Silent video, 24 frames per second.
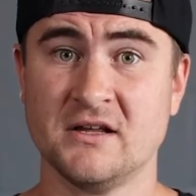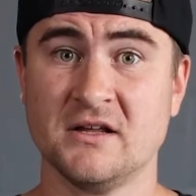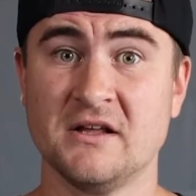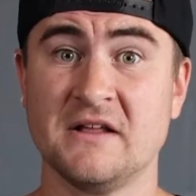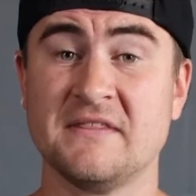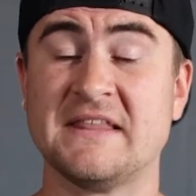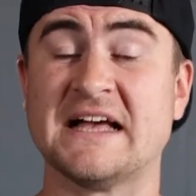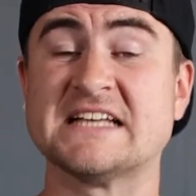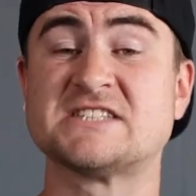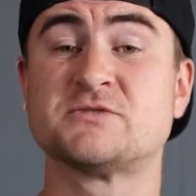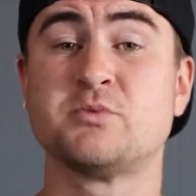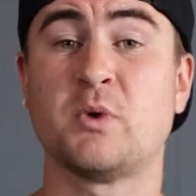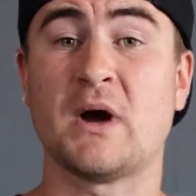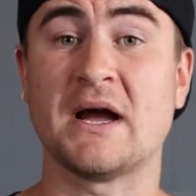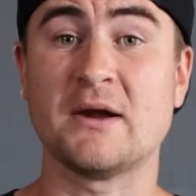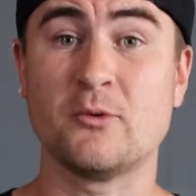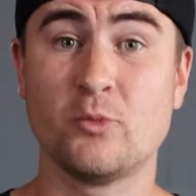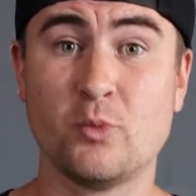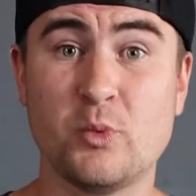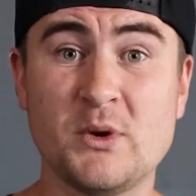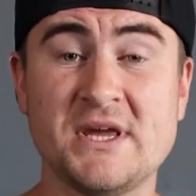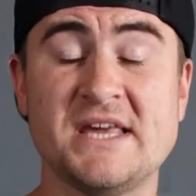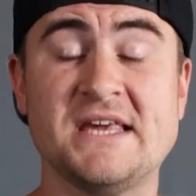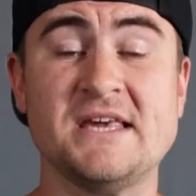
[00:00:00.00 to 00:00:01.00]
That's why
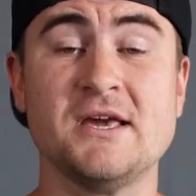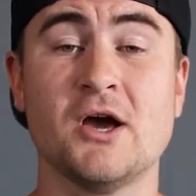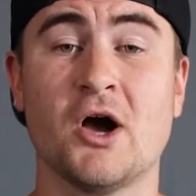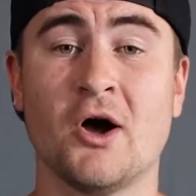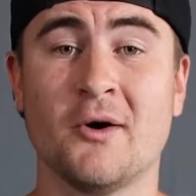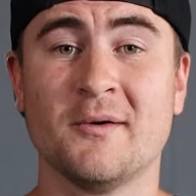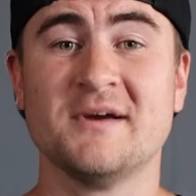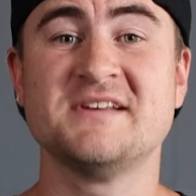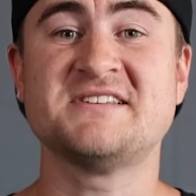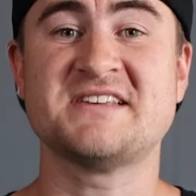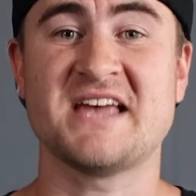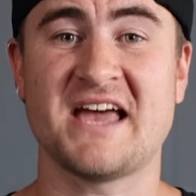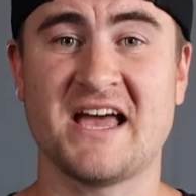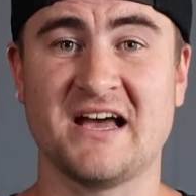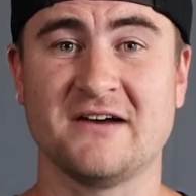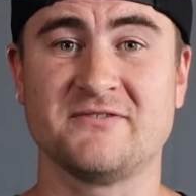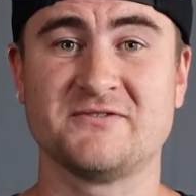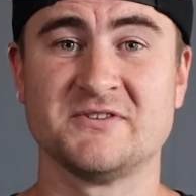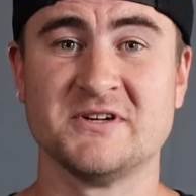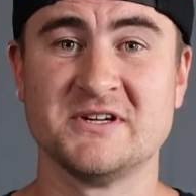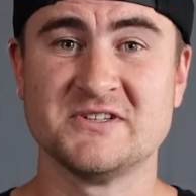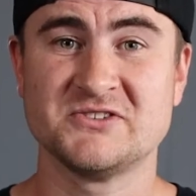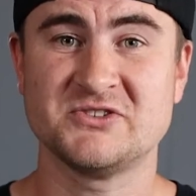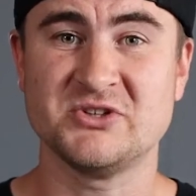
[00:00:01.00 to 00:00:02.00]
we always
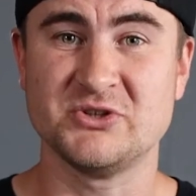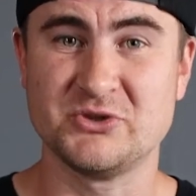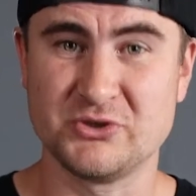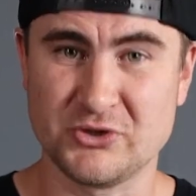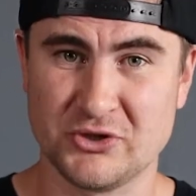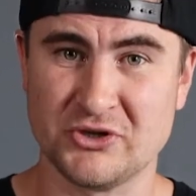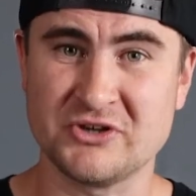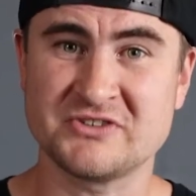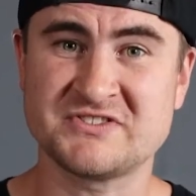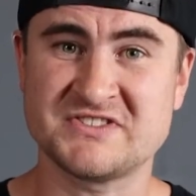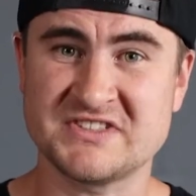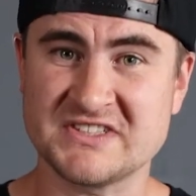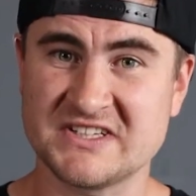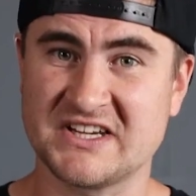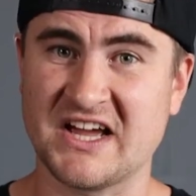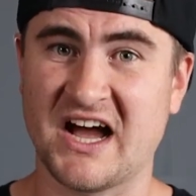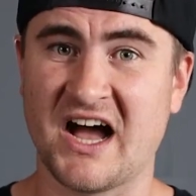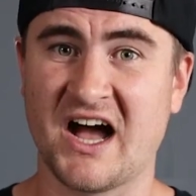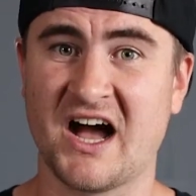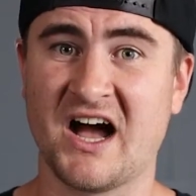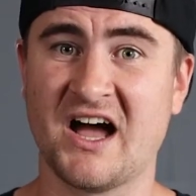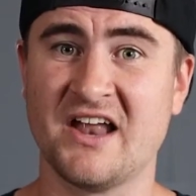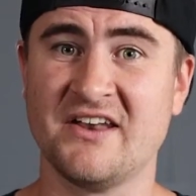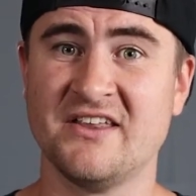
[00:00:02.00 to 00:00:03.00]
have to look to
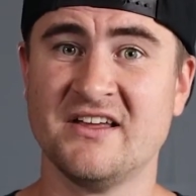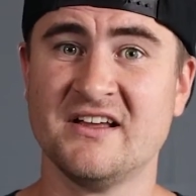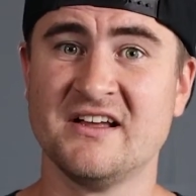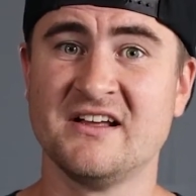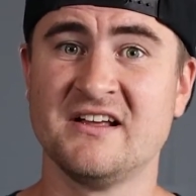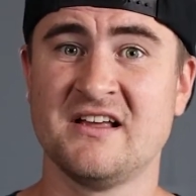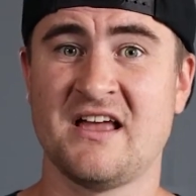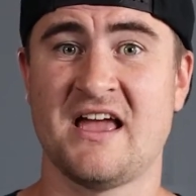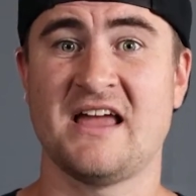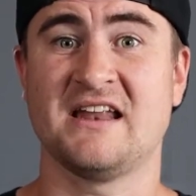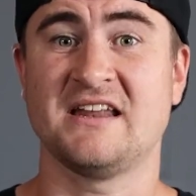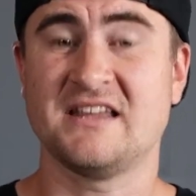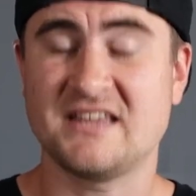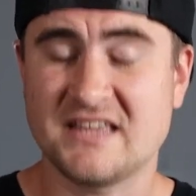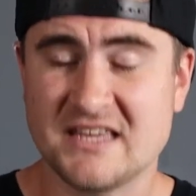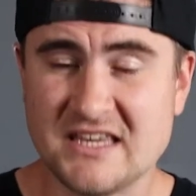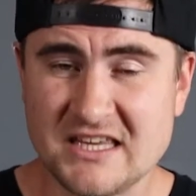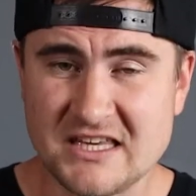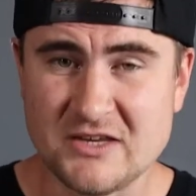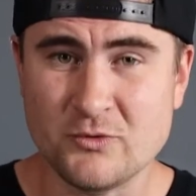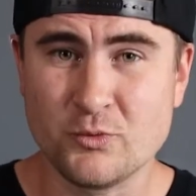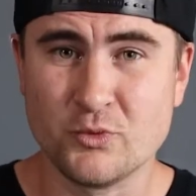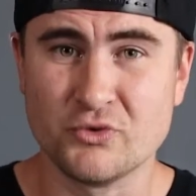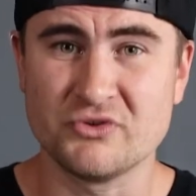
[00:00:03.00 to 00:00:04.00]
God, and
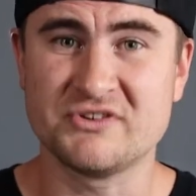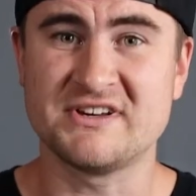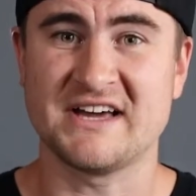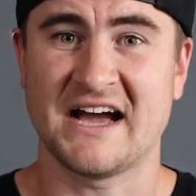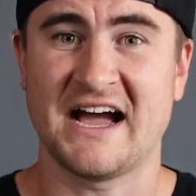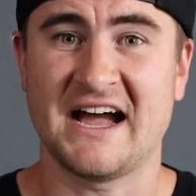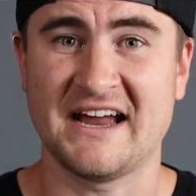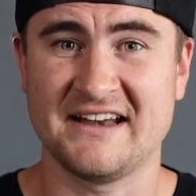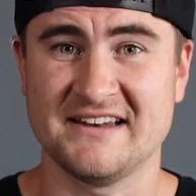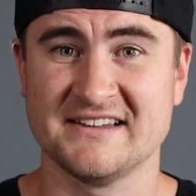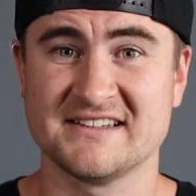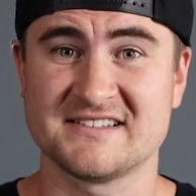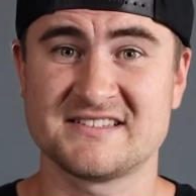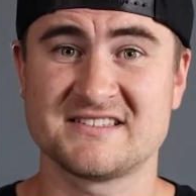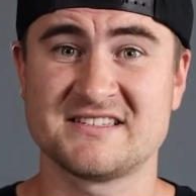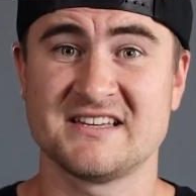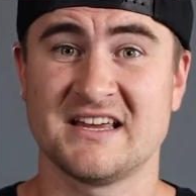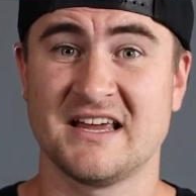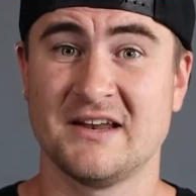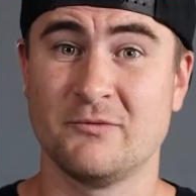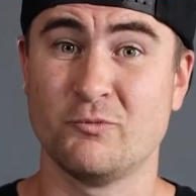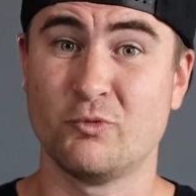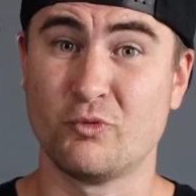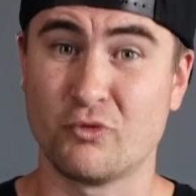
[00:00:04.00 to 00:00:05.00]
he will guide us
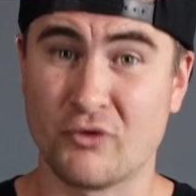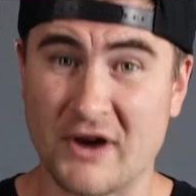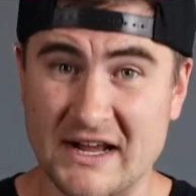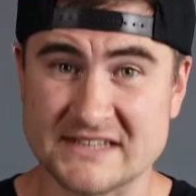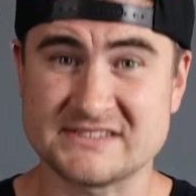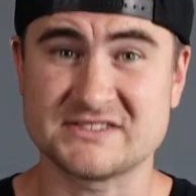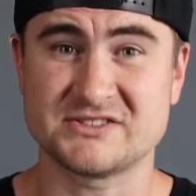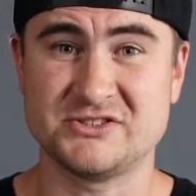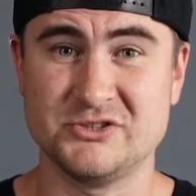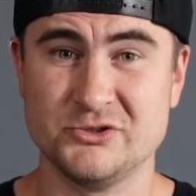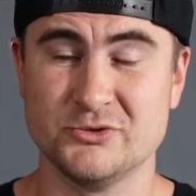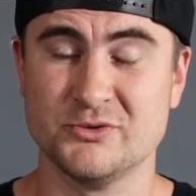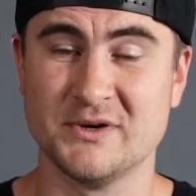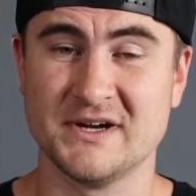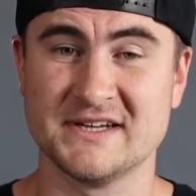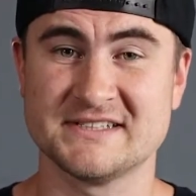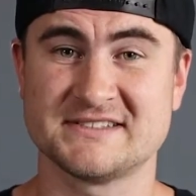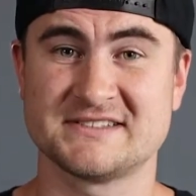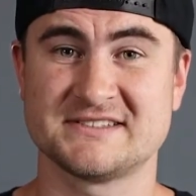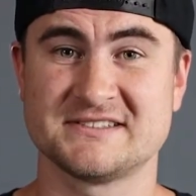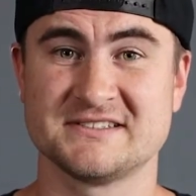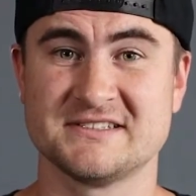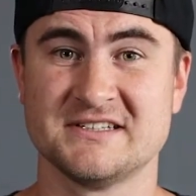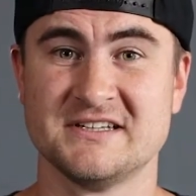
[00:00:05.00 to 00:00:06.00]
and rescue
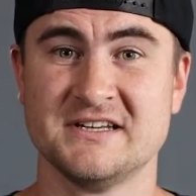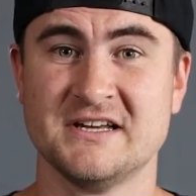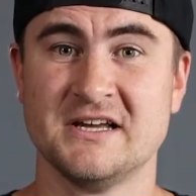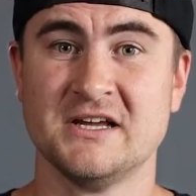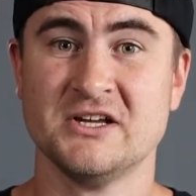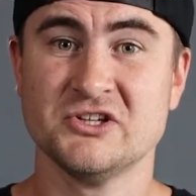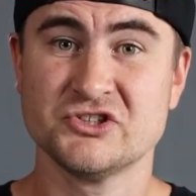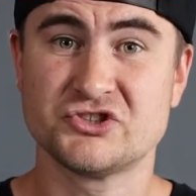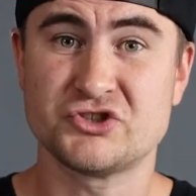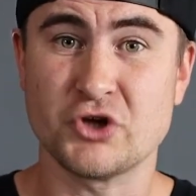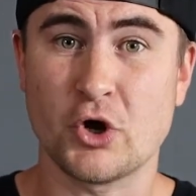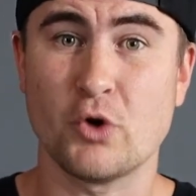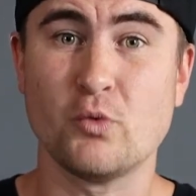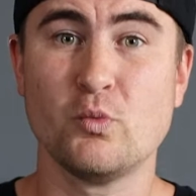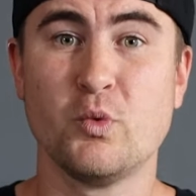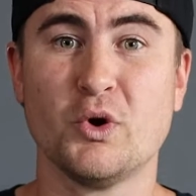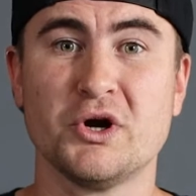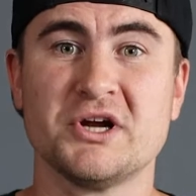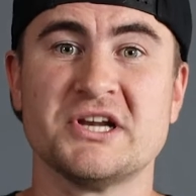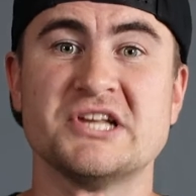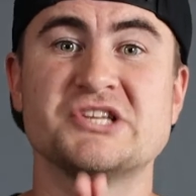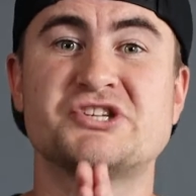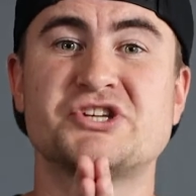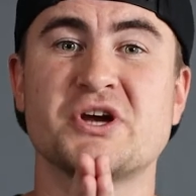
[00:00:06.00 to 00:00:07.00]
us. So we're
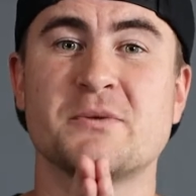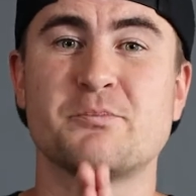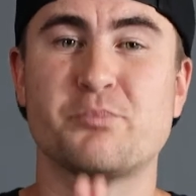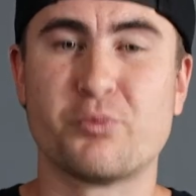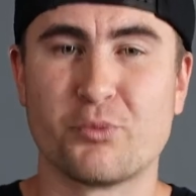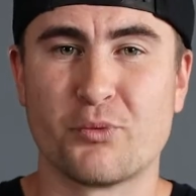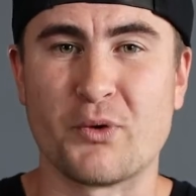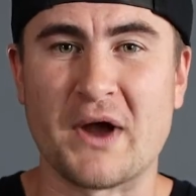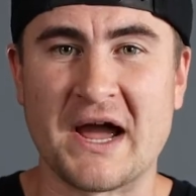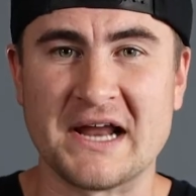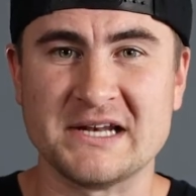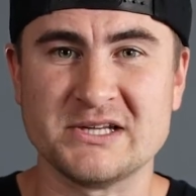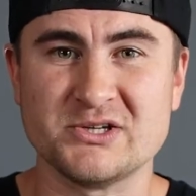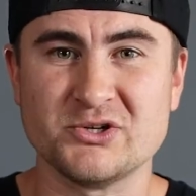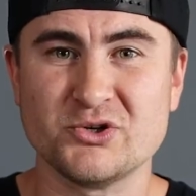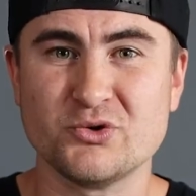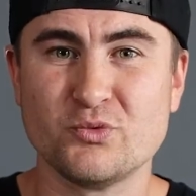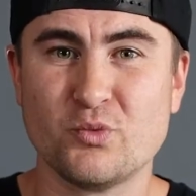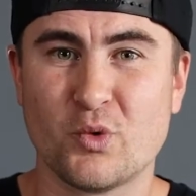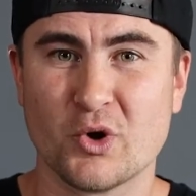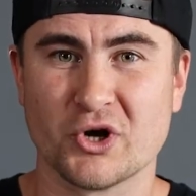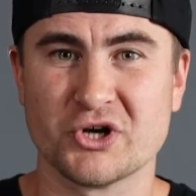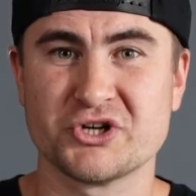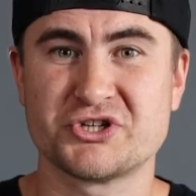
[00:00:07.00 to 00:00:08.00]
going to jump right into
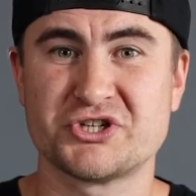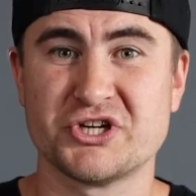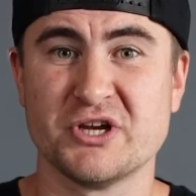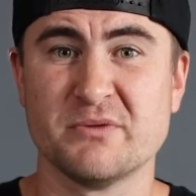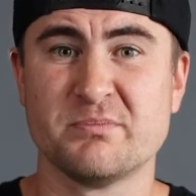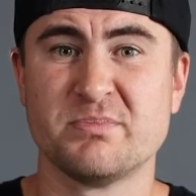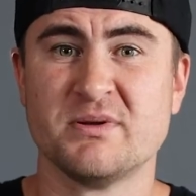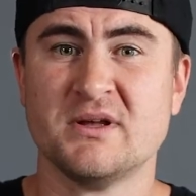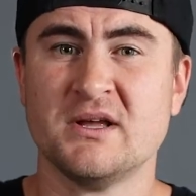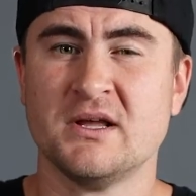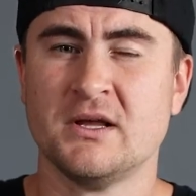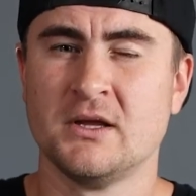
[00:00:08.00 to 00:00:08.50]
worship.